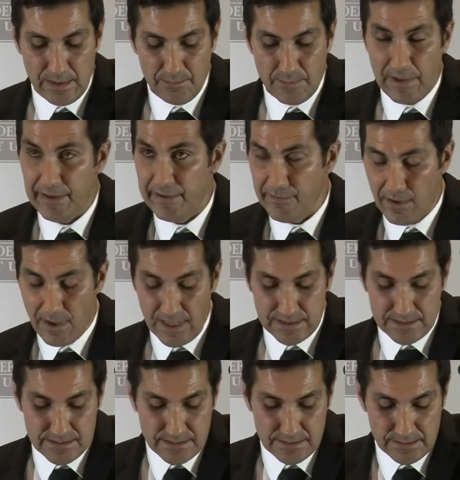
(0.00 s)
Murray
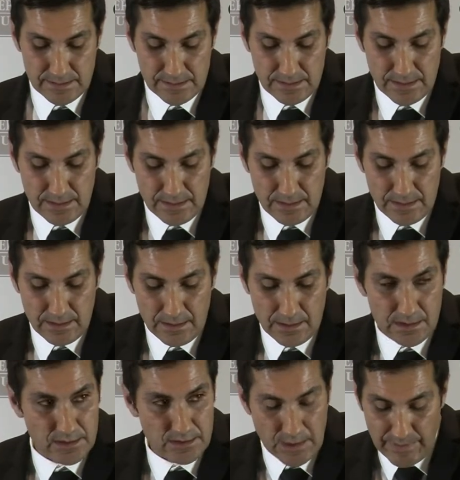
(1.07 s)
writes,
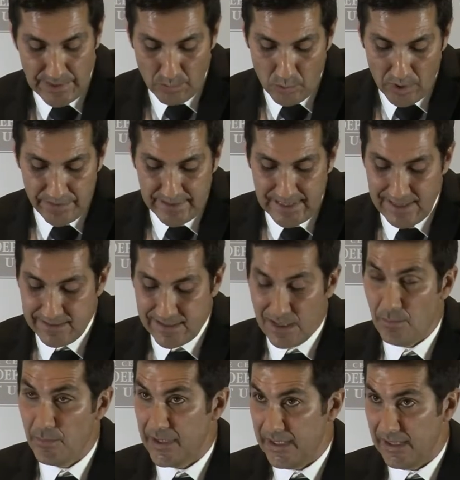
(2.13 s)
no matter what the
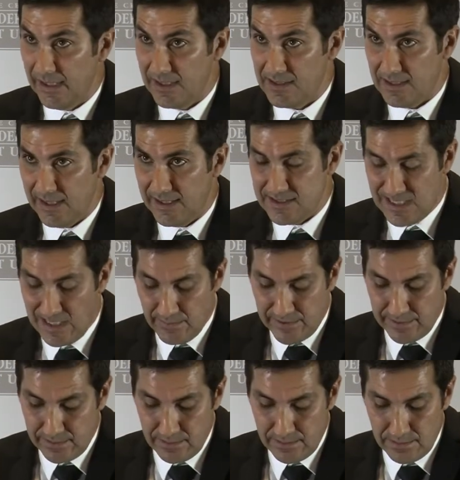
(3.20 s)
outcome being
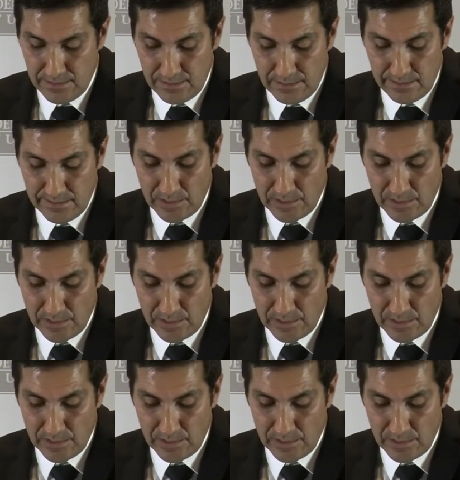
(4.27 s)
examined, the